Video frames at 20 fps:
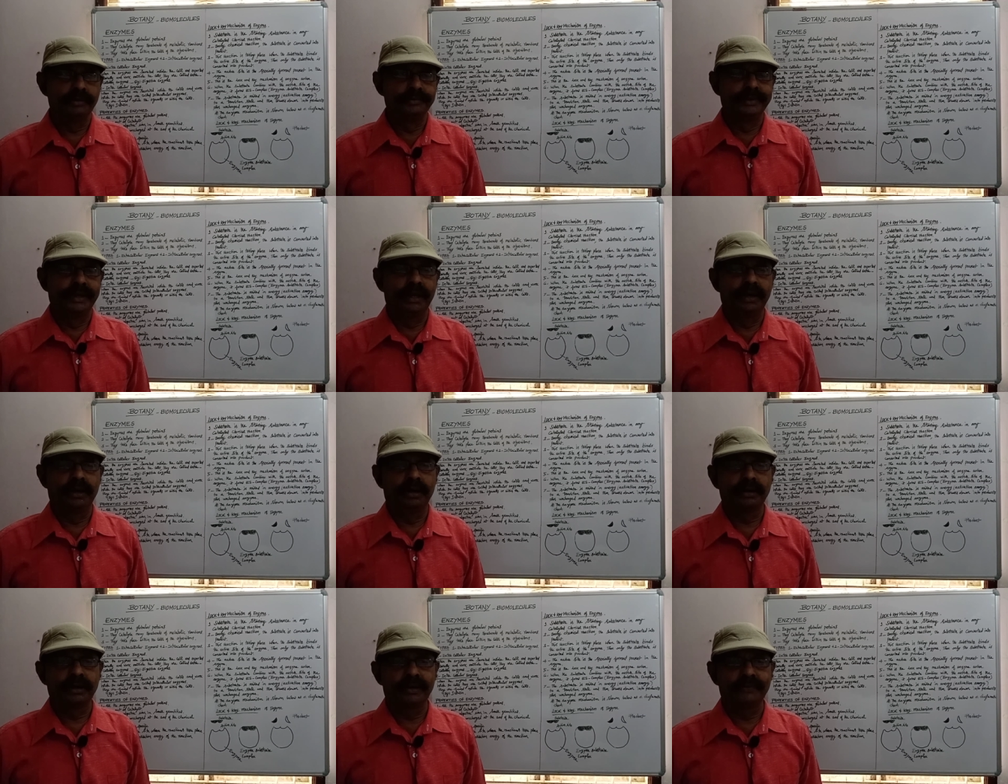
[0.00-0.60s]
they
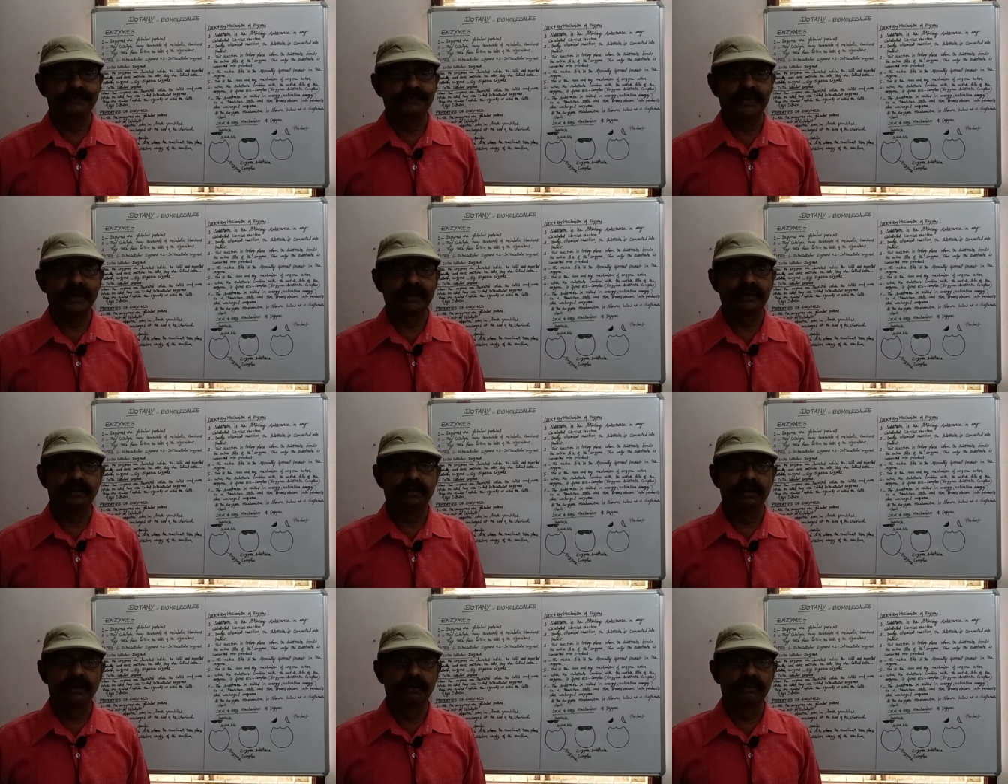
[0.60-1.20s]
are
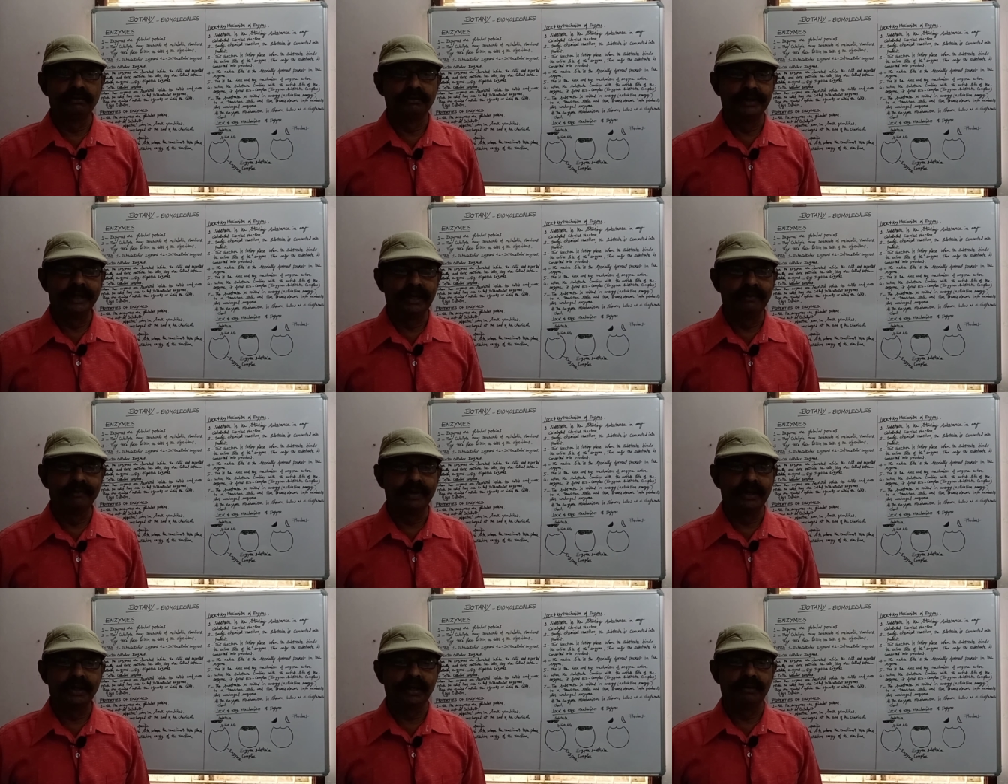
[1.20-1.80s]
effective
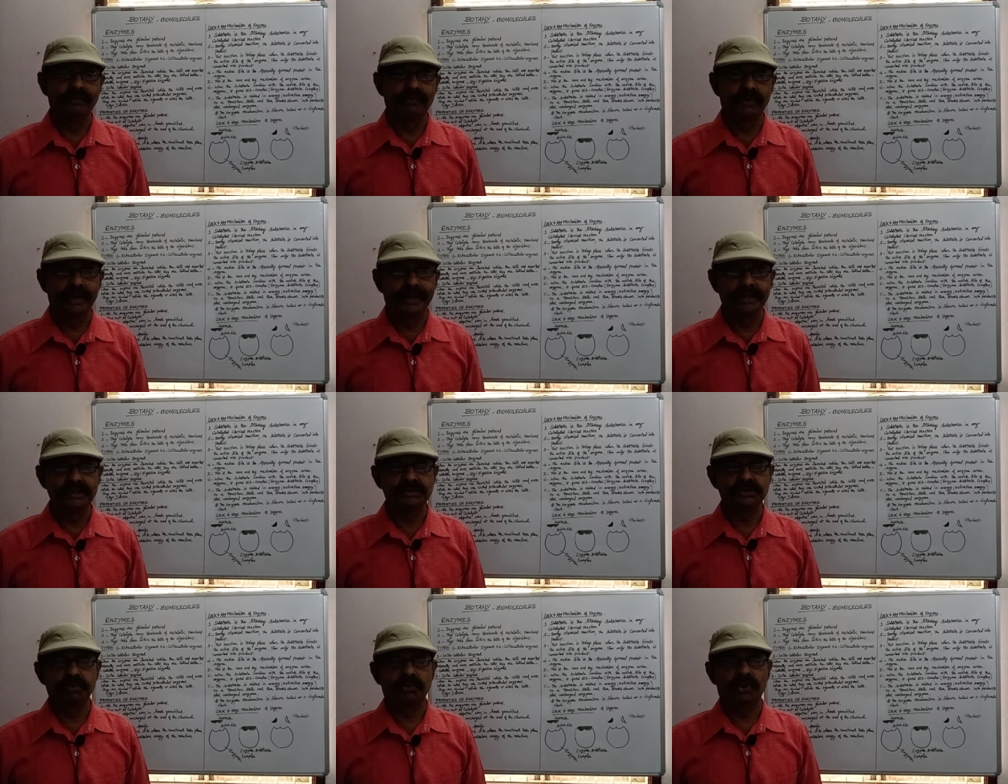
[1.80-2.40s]
even in
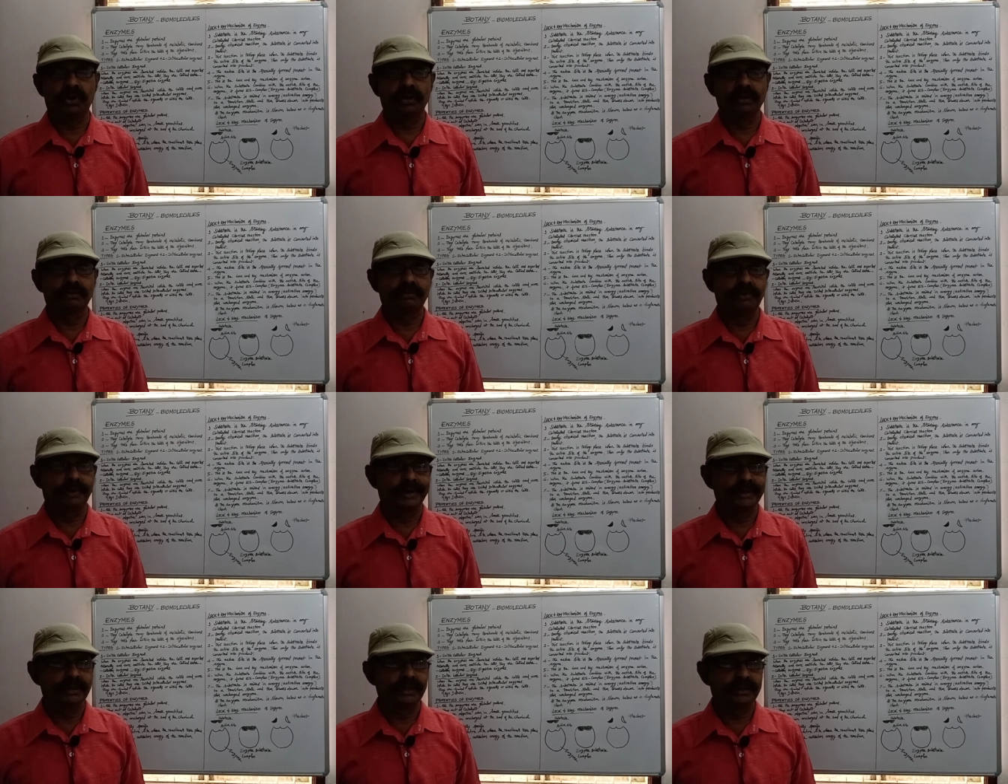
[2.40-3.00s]
very small
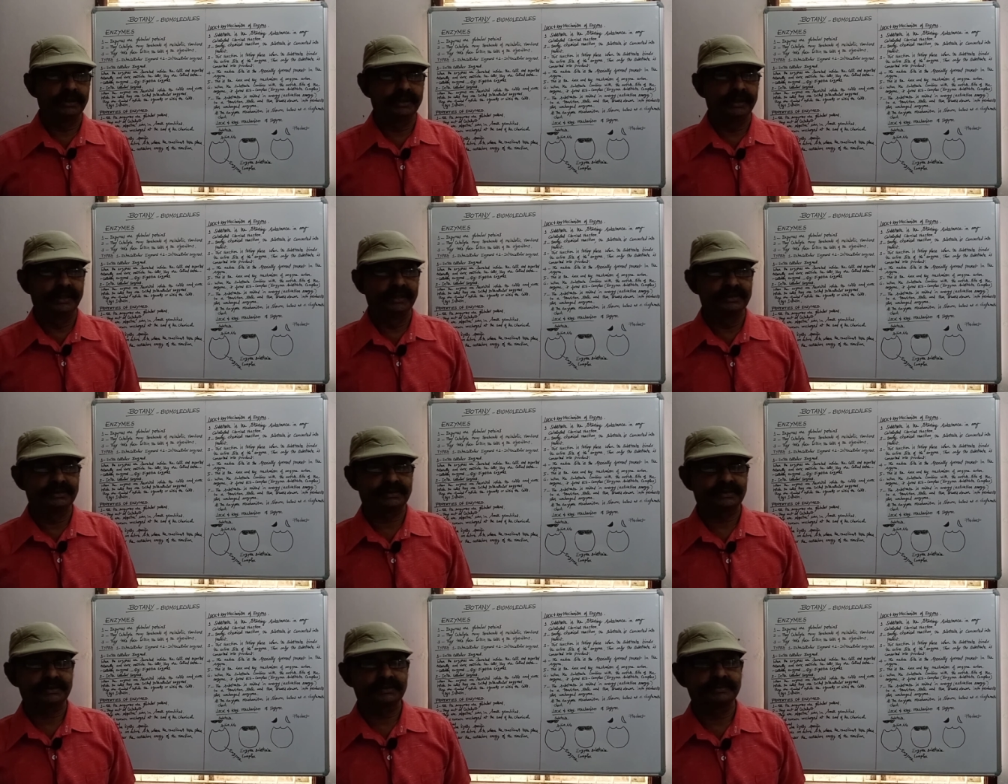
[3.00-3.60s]

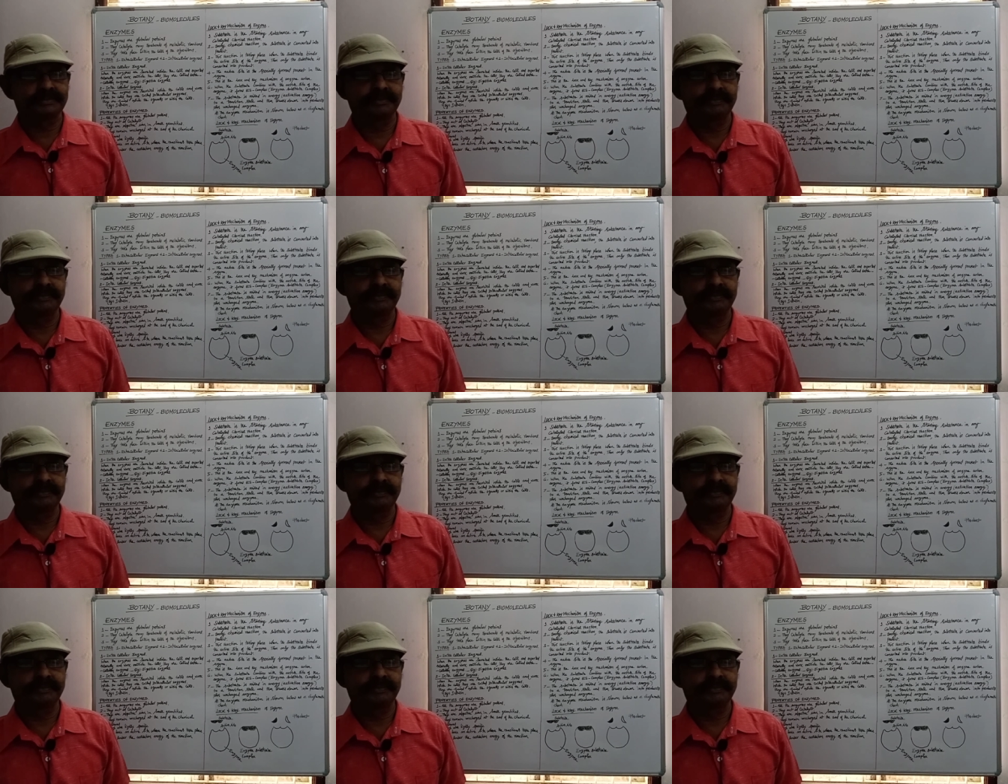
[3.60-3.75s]
quantities